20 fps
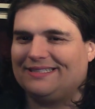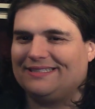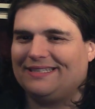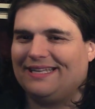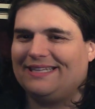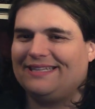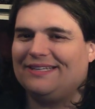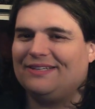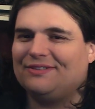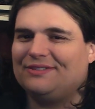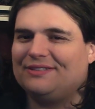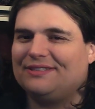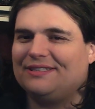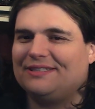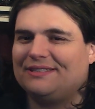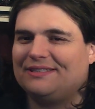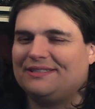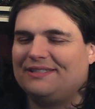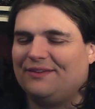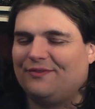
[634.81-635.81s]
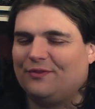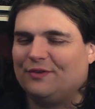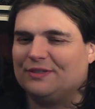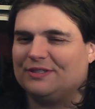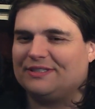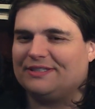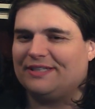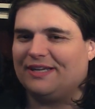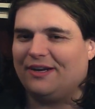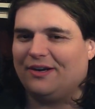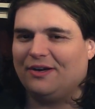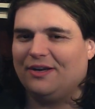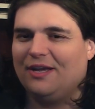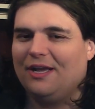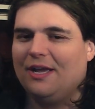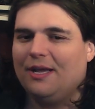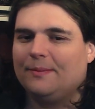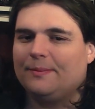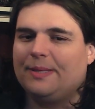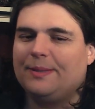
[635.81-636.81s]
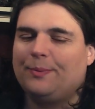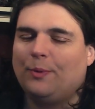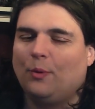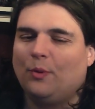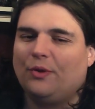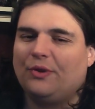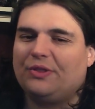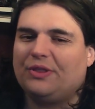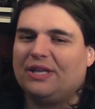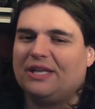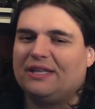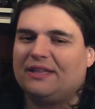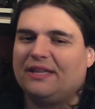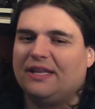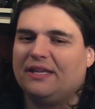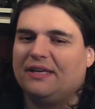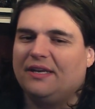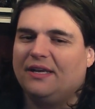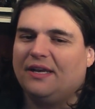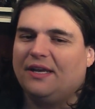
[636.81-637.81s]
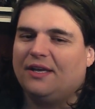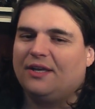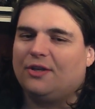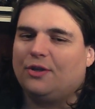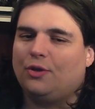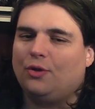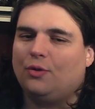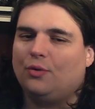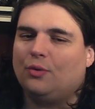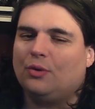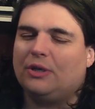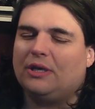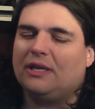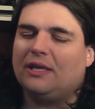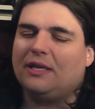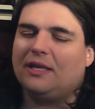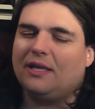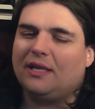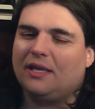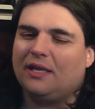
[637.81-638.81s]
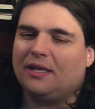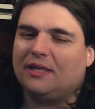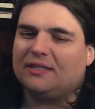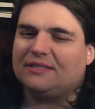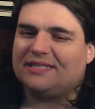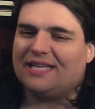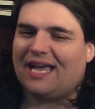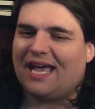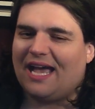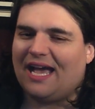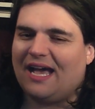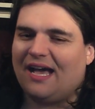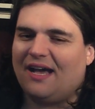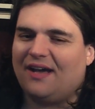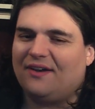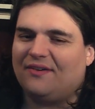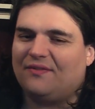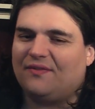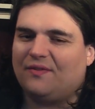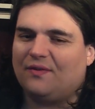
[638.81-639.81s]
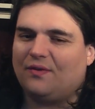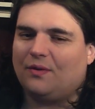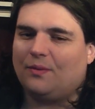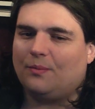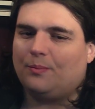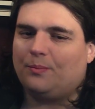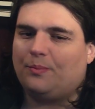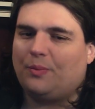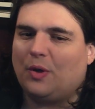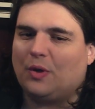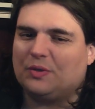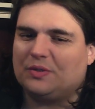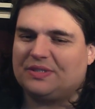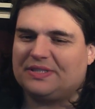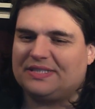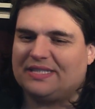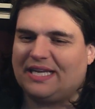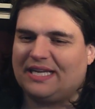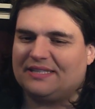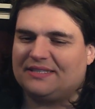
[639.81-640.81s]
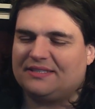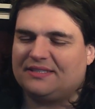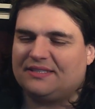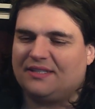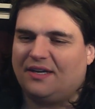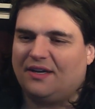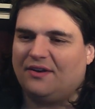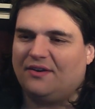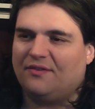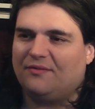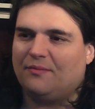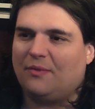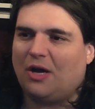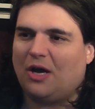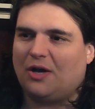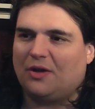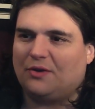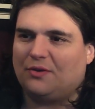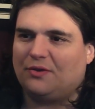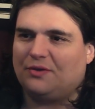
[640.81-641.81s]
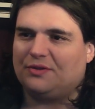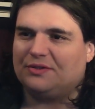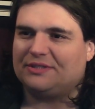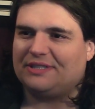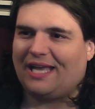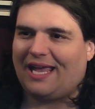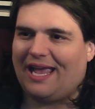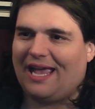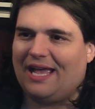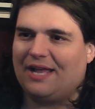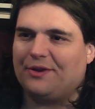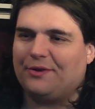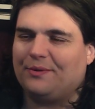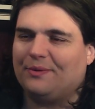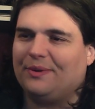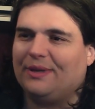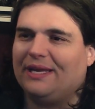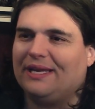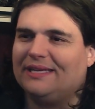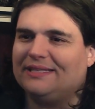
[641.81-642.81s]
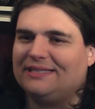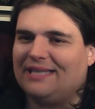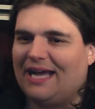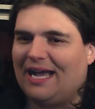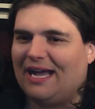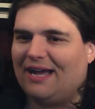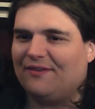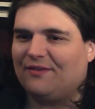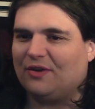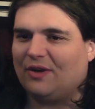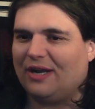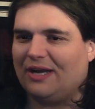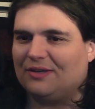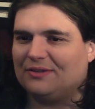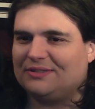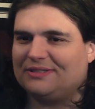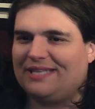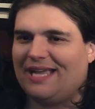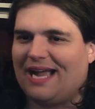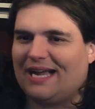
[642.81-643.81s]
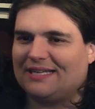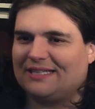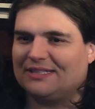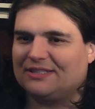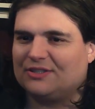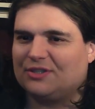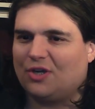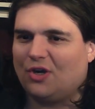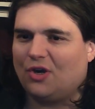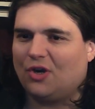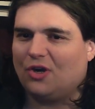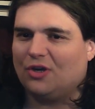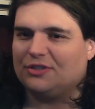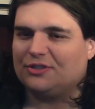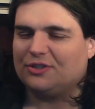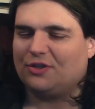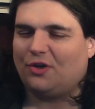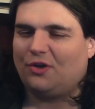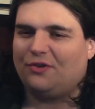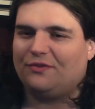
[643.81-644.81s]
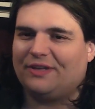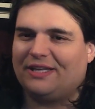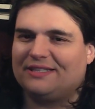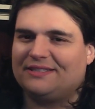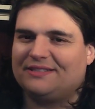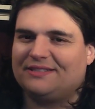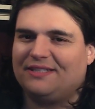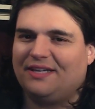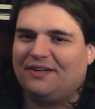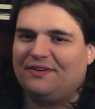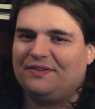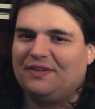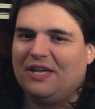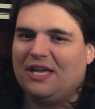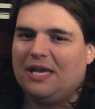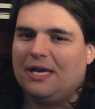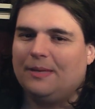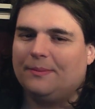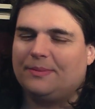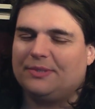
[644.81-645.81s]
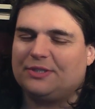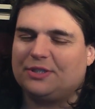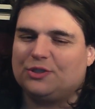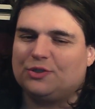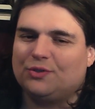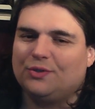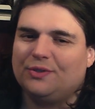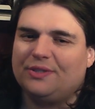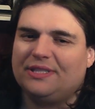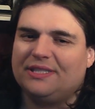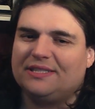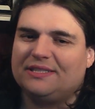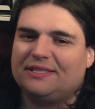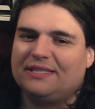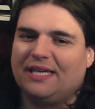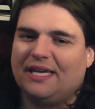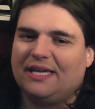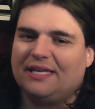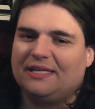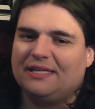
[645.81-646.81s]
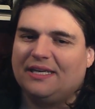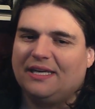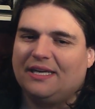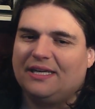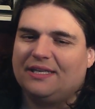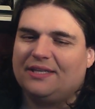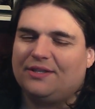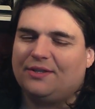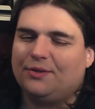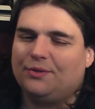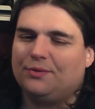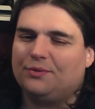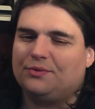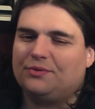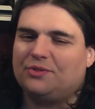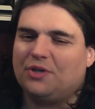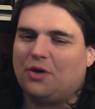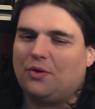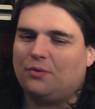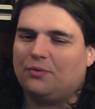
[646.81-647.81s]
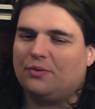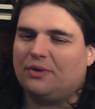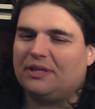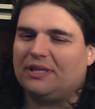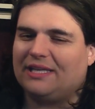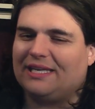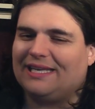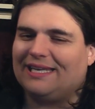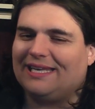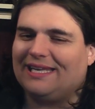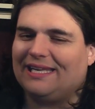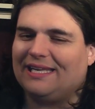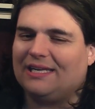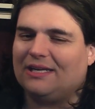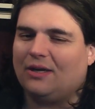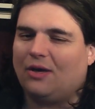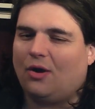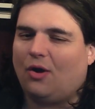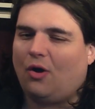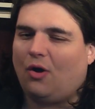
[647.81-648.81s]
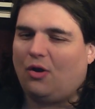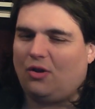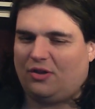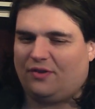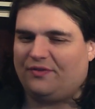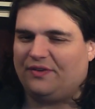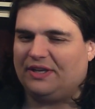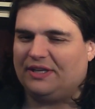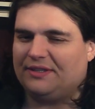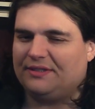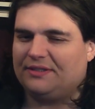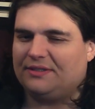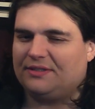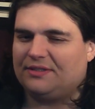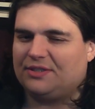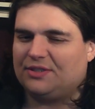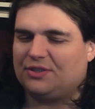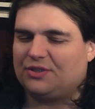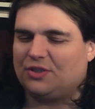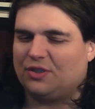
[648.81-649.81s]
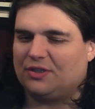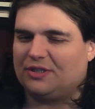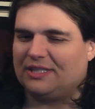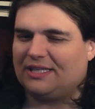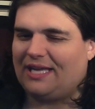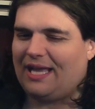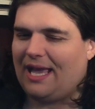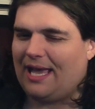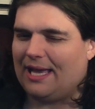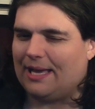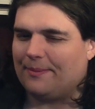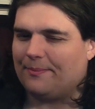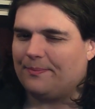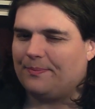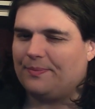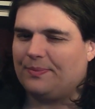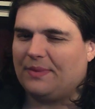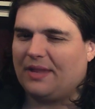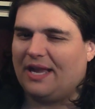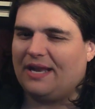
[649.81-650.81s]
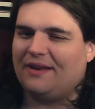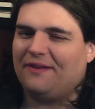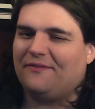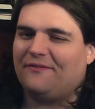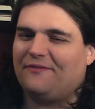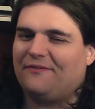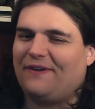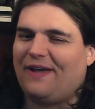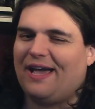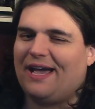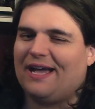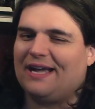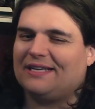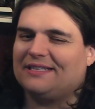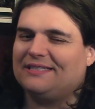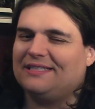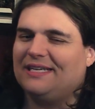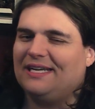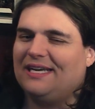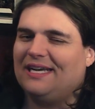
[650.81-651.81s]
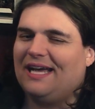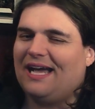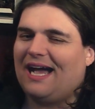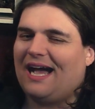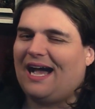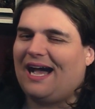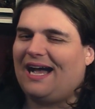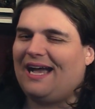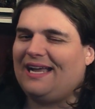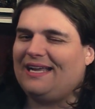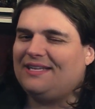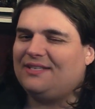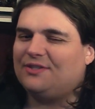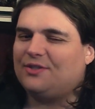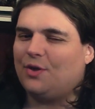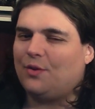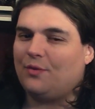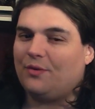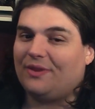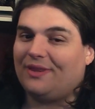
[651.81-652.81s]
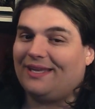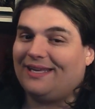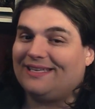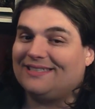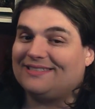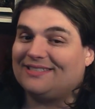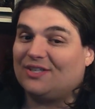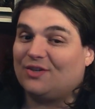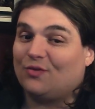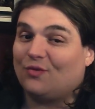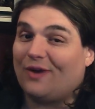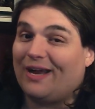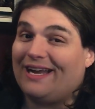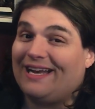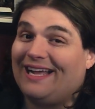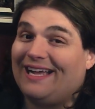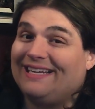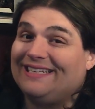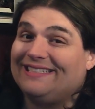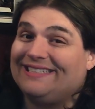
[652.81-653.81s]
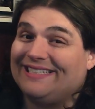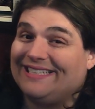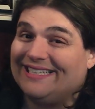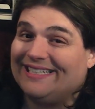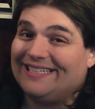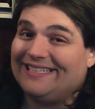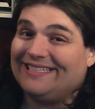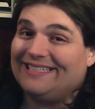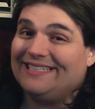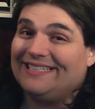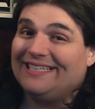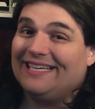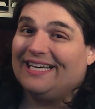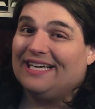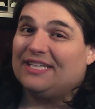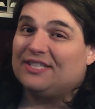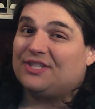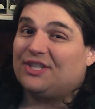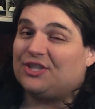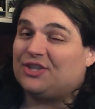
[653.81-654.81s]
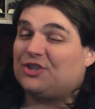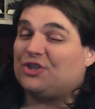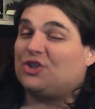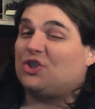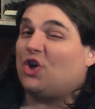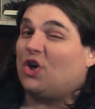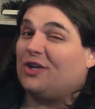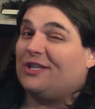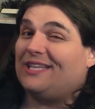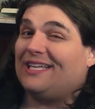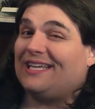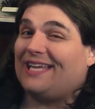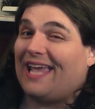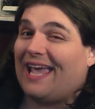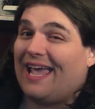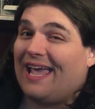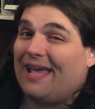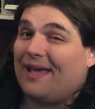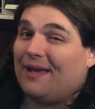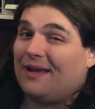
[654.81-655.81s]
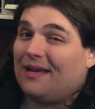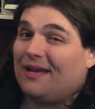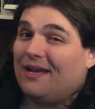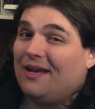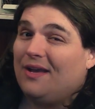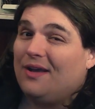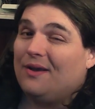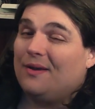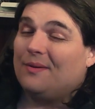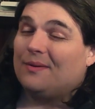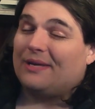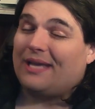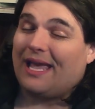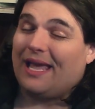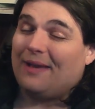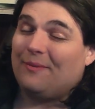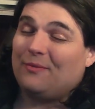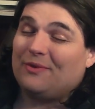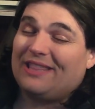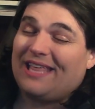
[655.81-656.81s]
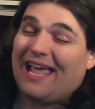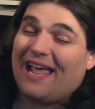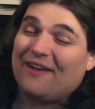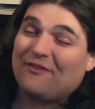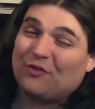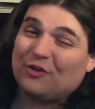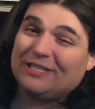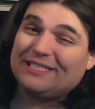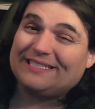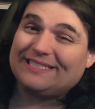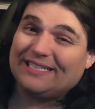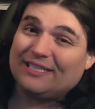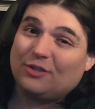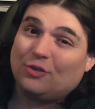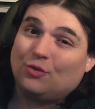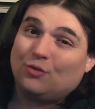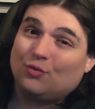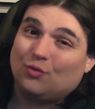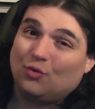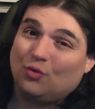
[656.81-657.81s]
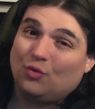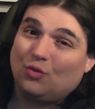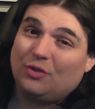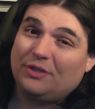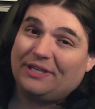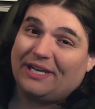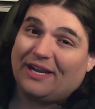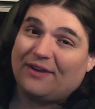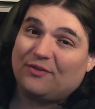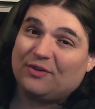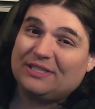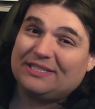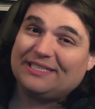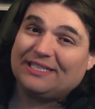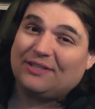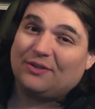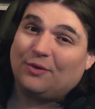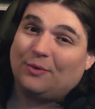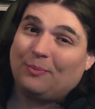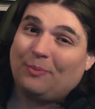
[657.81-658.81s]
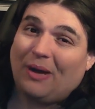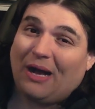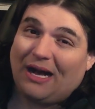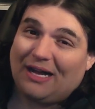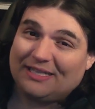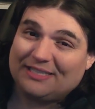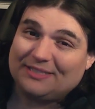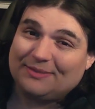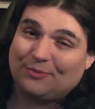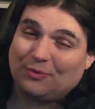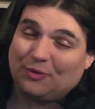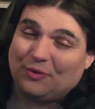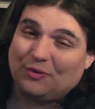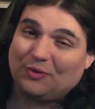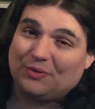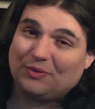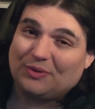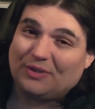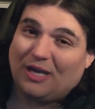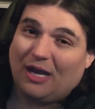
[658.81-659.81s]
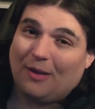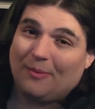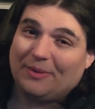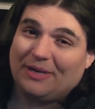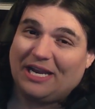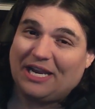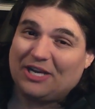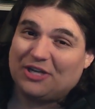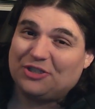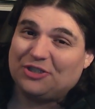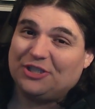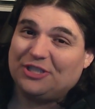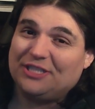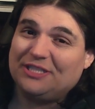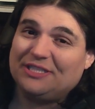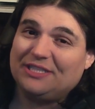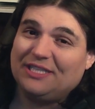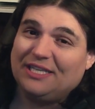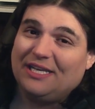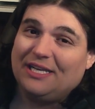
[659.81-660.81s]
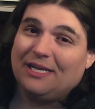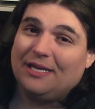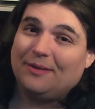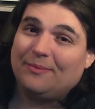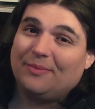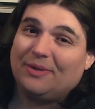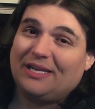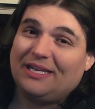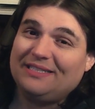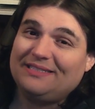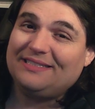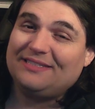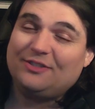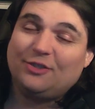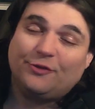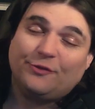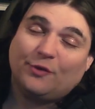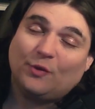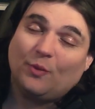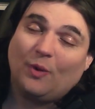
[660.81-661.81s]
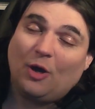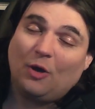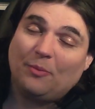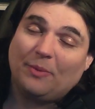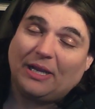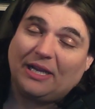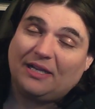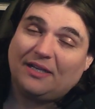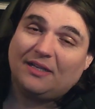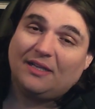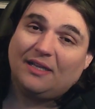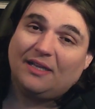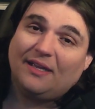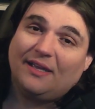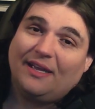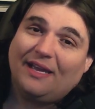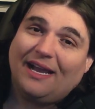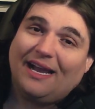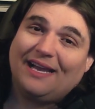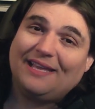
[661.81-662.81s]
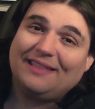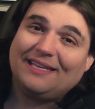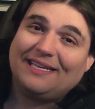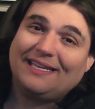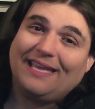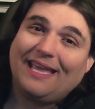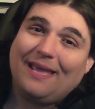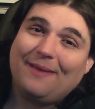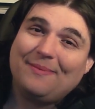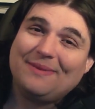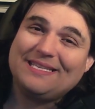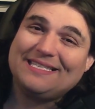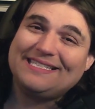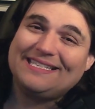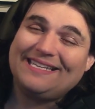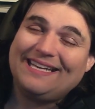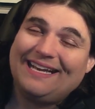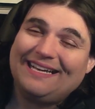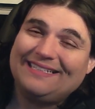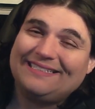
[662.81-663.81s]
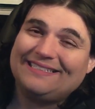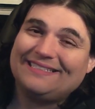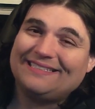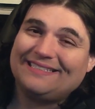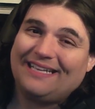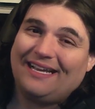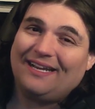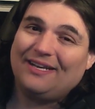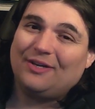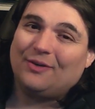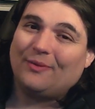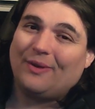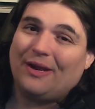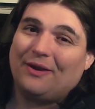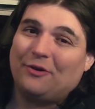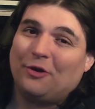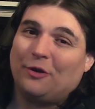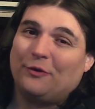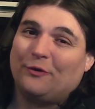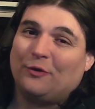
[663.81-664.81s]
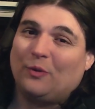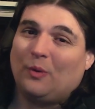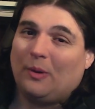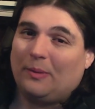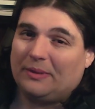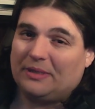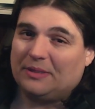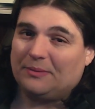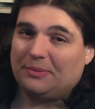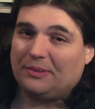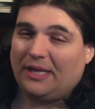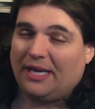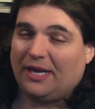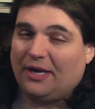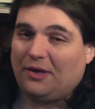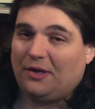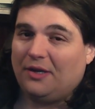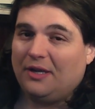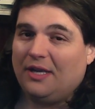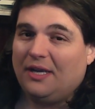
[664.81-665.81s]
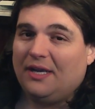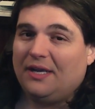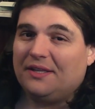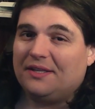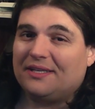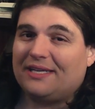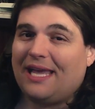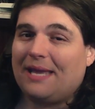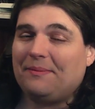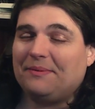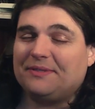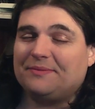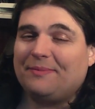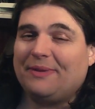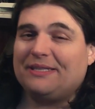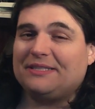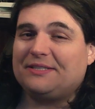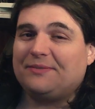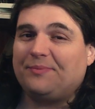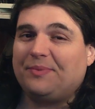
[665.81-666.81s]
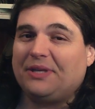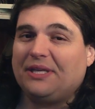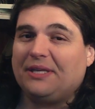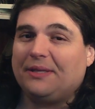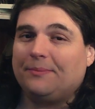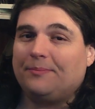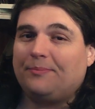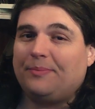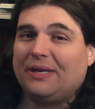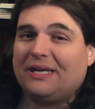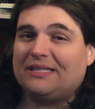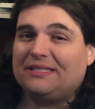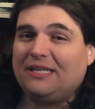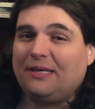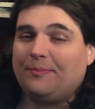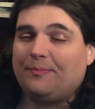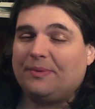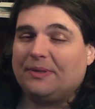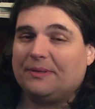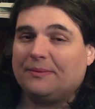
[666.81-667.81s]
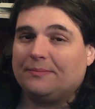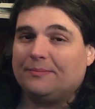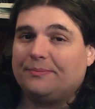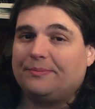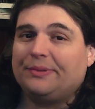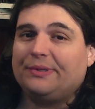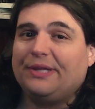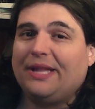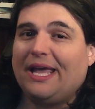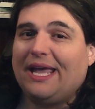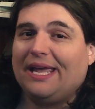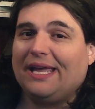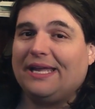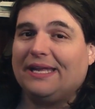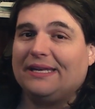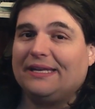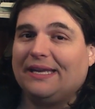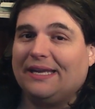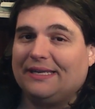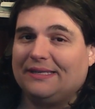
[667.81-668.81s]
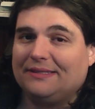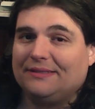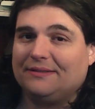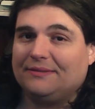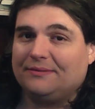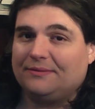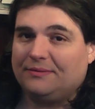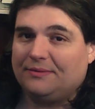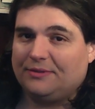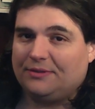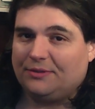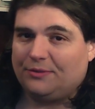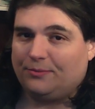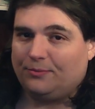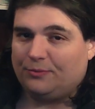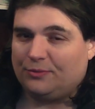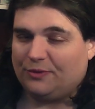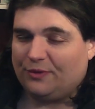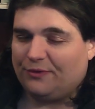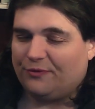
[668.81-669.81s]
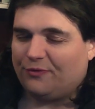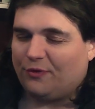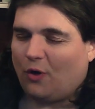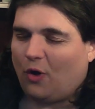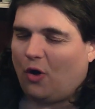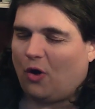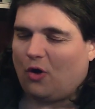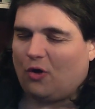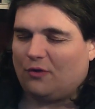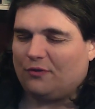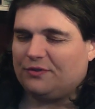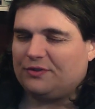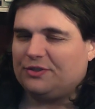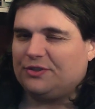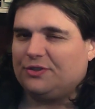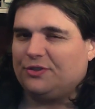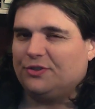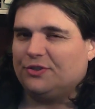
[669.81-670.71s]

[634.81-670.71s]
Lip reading: And there's a difference there. People will think that you need to have both sets of models and you need to have your house tactics cards and all that stuff. But the truth is that you don't really need all of it to start the game. And in fact, I don't think it's a great idea to start the game with every single rule and every single possible combination, because overwhelming. And the game is not designed around overwhelming the player. The game is meant to be picked up and played and evolved.